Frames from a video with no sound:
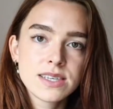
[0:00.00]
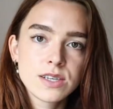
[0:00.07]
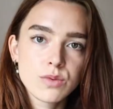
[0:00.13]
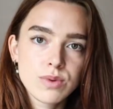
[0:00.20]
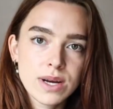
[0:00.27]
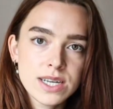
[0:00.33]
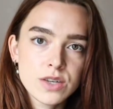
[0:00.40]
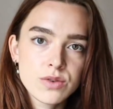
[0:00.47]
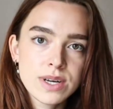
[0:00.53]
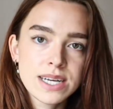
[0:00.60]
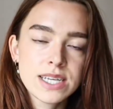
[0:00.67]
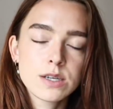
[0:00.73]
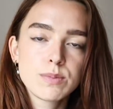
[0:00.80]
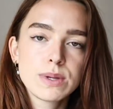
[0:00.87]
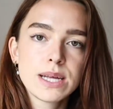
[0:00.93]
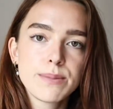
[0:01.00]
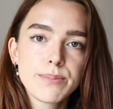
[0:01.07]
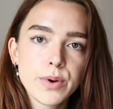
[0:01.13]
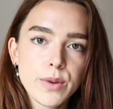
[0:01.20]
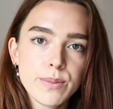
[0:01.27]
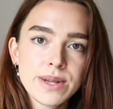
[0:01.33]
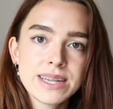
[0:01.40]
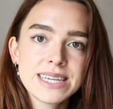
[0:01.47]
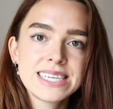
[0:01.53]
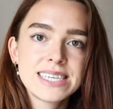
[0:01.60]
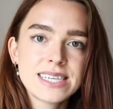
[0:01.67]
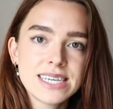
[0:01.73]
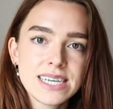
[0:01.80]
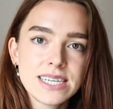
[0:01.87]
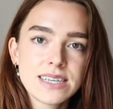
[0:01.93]
surrendering to being permanently
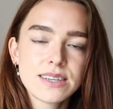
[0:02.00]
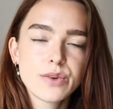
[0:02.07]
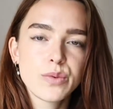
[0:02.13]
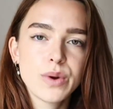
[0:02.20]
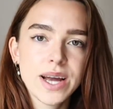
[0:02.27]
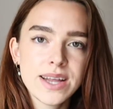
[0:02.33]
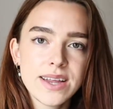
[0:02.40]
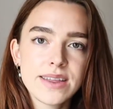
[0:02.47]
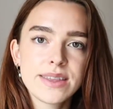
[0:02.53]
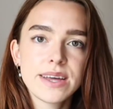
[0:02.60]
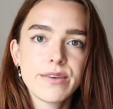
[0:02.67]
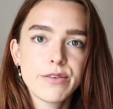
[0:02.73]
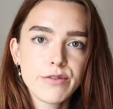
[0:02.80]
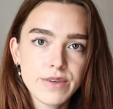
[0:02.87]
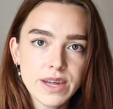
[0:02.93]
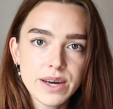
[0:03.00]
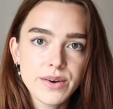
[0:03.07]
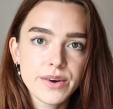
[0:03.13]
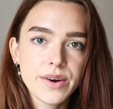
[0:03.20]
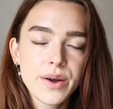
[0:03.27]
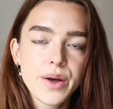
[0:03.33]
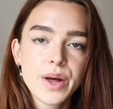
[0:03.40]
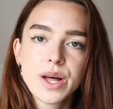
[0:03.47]
seen in the way that they fear,